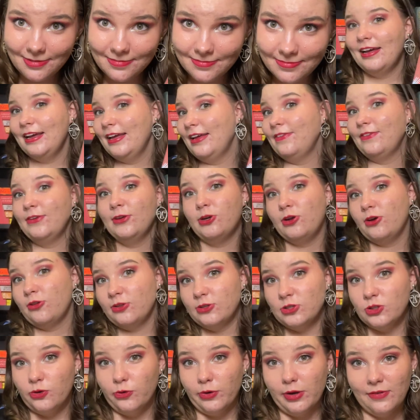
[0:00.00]
If you know the
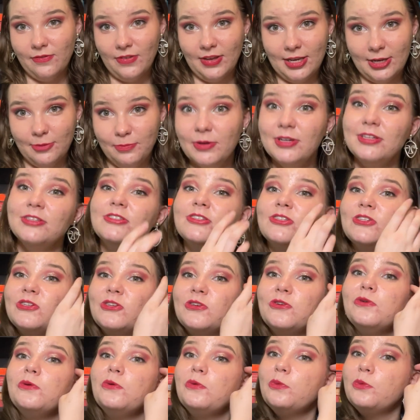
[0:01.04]
story of Oedipus,
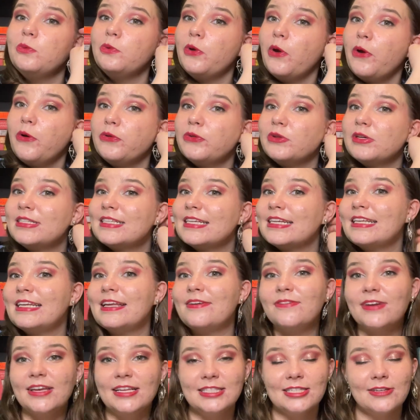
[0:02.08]
you know the
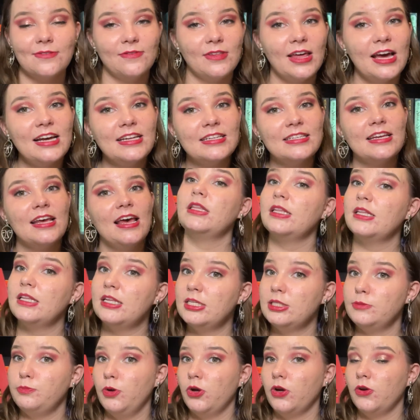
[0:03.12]
significance of that. This
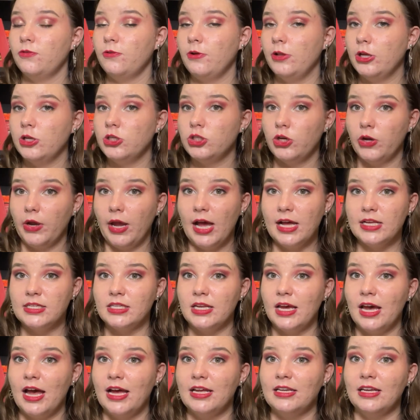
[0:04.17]
book follows Jocasta
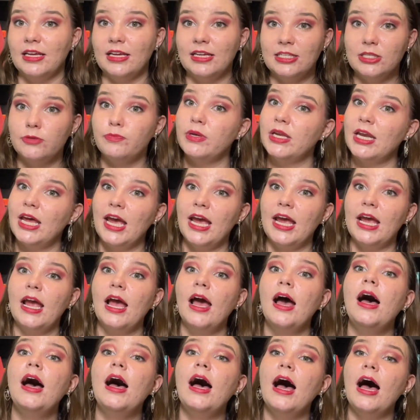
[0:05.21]
and Ismene.
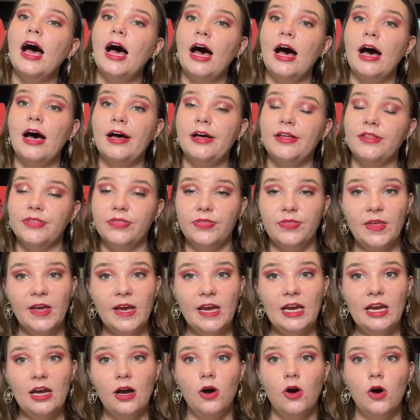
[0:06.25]

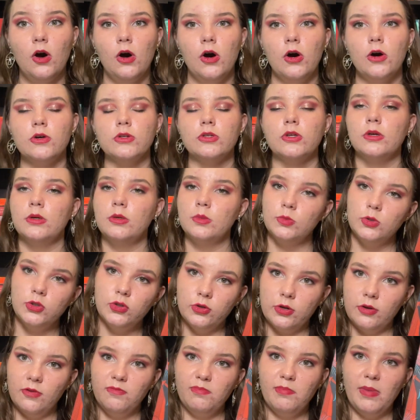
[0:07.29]
They are sort
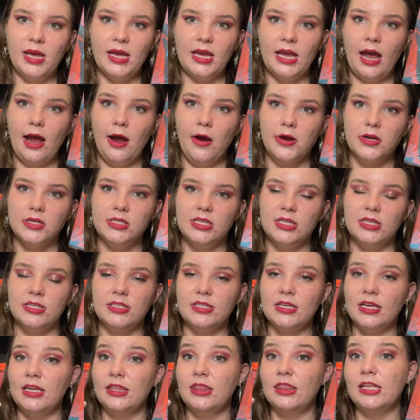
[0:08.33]
of main characters
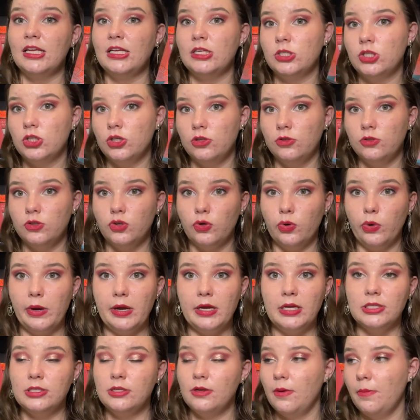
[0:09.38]
in these 2
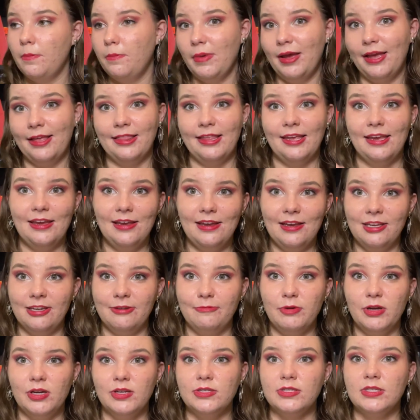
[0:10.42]
stories, mainly
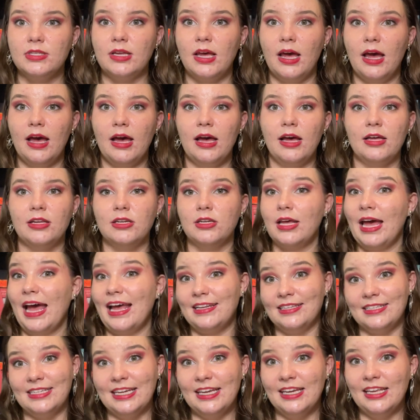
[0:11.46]
Oedipus and
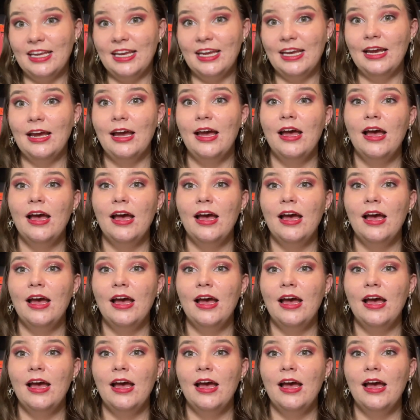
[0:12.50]
Antigone.